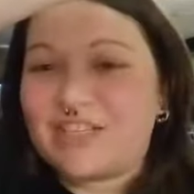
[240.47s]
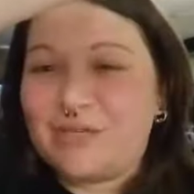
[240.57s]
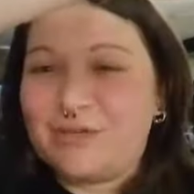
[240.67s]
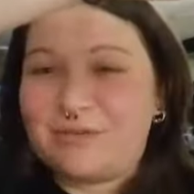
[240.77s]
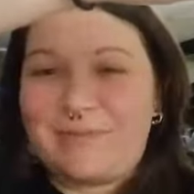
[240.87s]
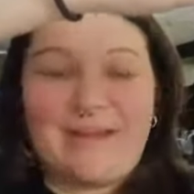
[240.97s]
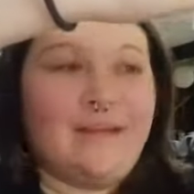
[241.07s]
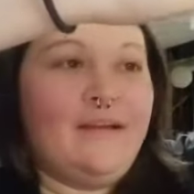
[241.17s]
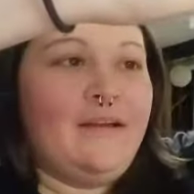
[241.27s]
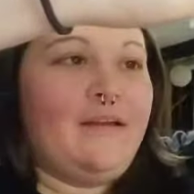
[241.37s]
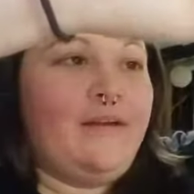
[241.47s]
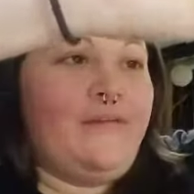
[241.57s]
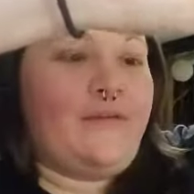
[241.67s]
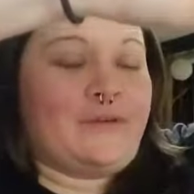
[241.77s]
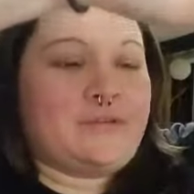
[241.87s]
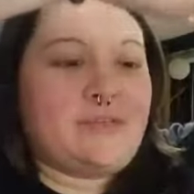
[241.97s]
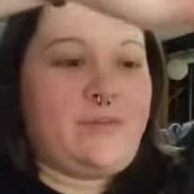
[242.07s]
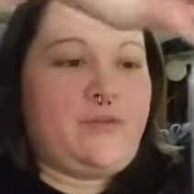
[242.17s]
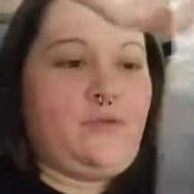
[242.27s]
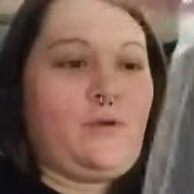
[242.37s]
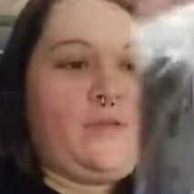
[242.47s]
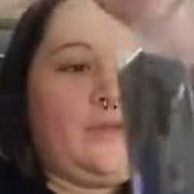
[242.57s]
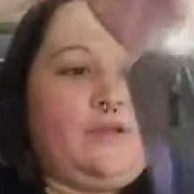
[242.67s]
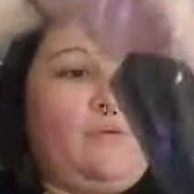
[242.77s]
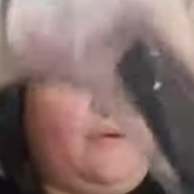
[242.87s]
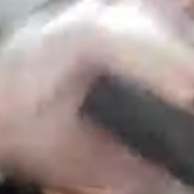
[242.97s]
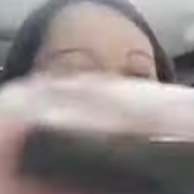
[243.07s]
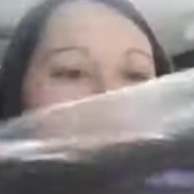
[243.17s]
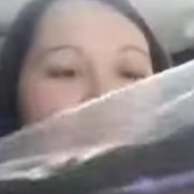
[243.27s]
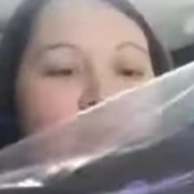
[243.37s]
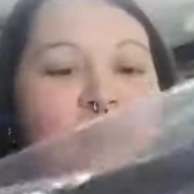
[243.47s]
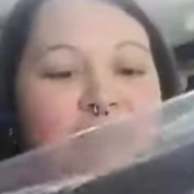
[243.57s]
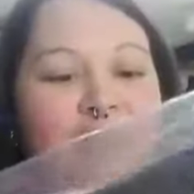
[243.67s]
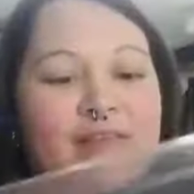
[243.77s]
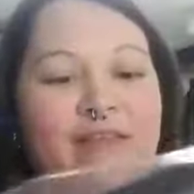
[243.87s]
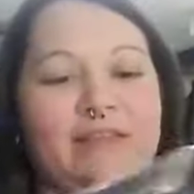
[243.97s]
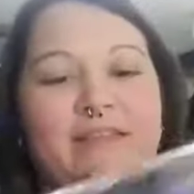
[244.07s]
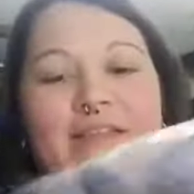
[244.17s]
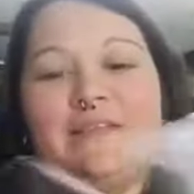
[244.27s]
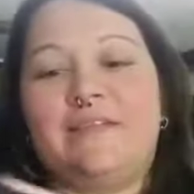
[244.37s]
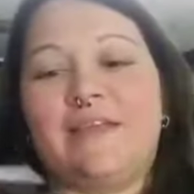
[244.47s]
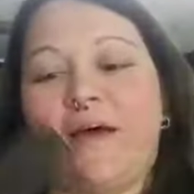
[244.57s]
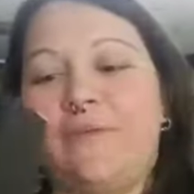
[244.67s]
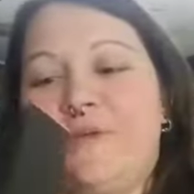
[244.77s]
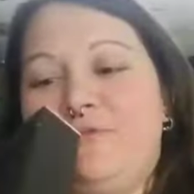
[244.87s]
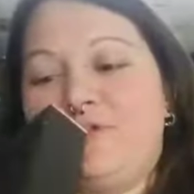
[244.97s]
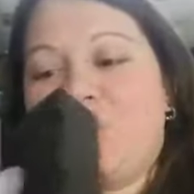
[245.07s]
excuse me. For some of you all that don't know what a VHS is, this is how we used